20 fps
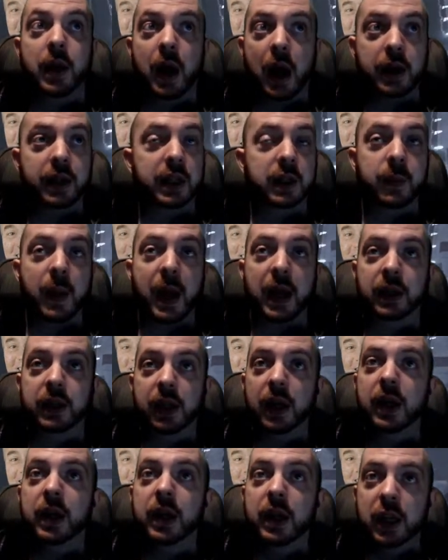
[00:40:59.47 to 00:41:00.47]
I suspect
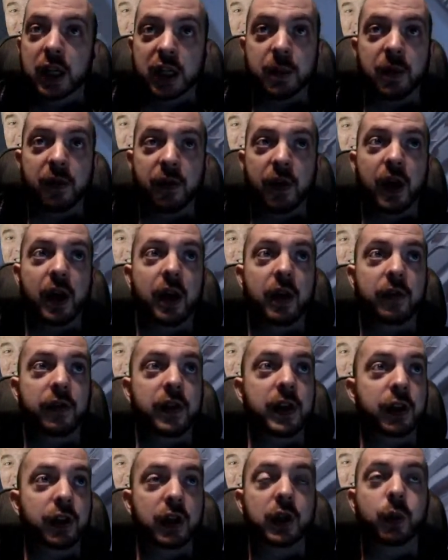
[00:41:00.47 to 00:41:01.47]
that some of her
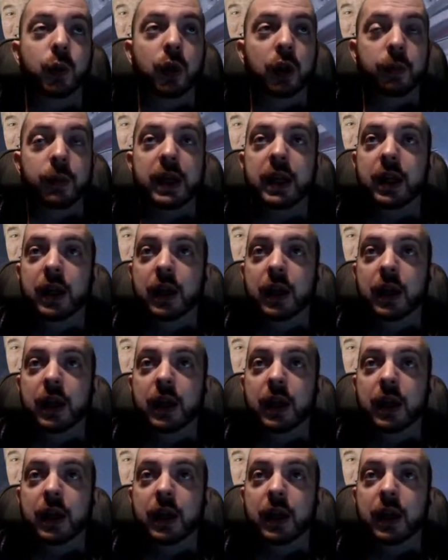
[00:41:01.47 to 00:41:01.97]
features will be